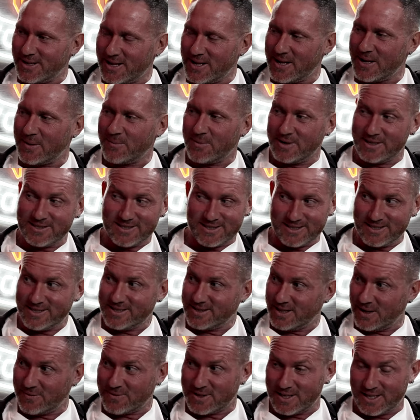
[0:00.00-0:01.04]
Yeah, but it's
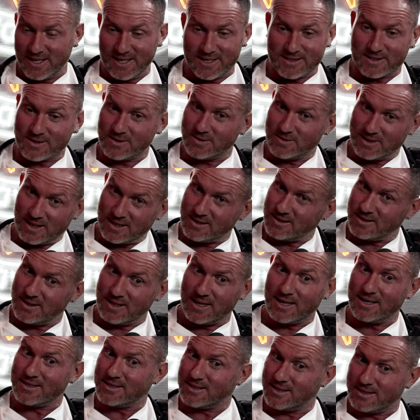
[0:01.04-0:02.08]
tough to get. So that, you
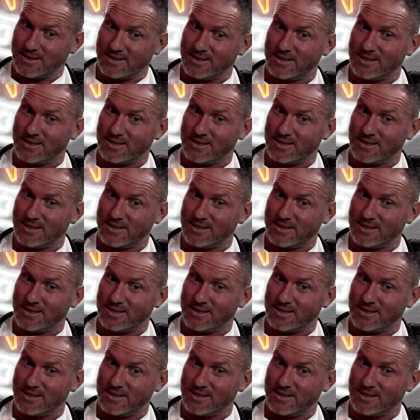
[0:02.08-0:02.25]
guys,